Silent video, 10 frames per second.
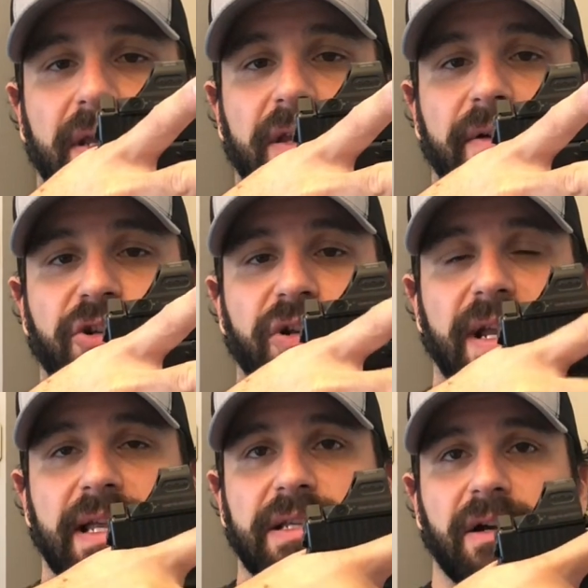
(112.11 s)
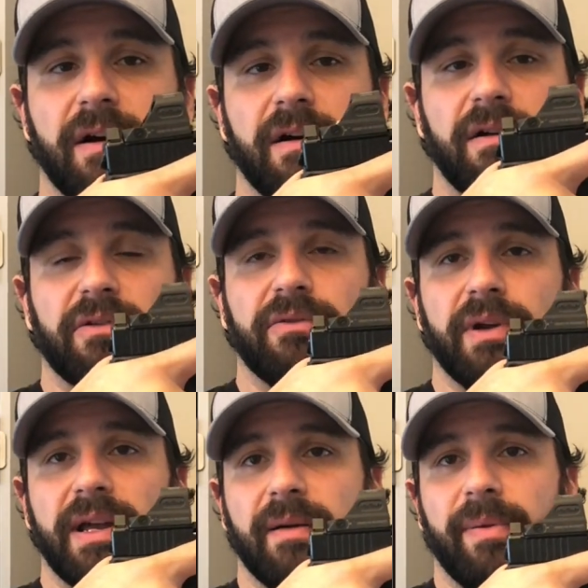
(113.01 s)
You want your hands all the
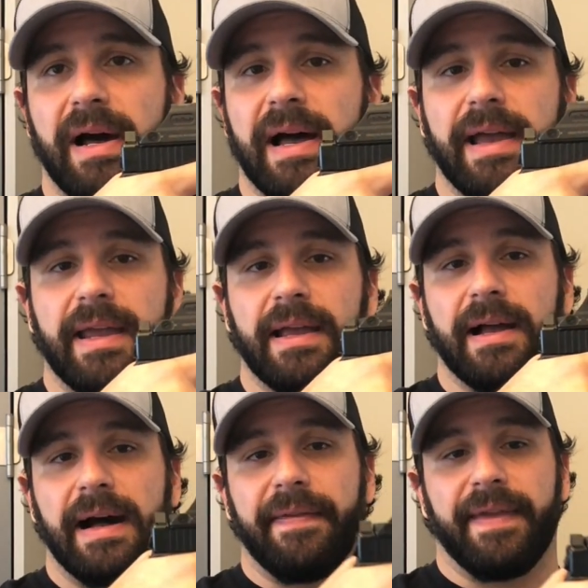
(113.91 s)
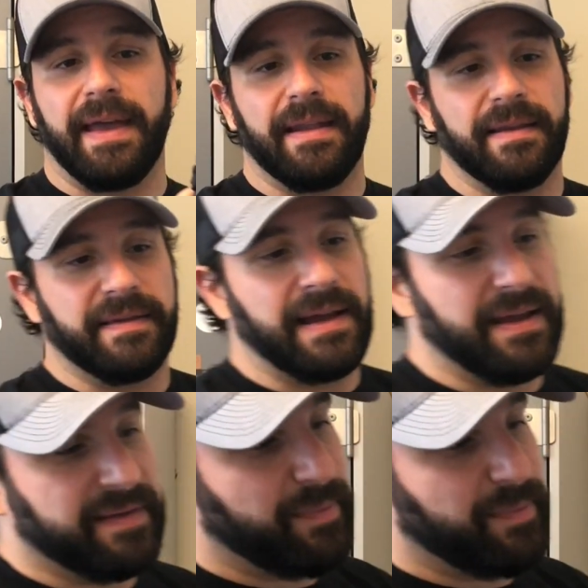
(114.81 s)
way up high on that, as high as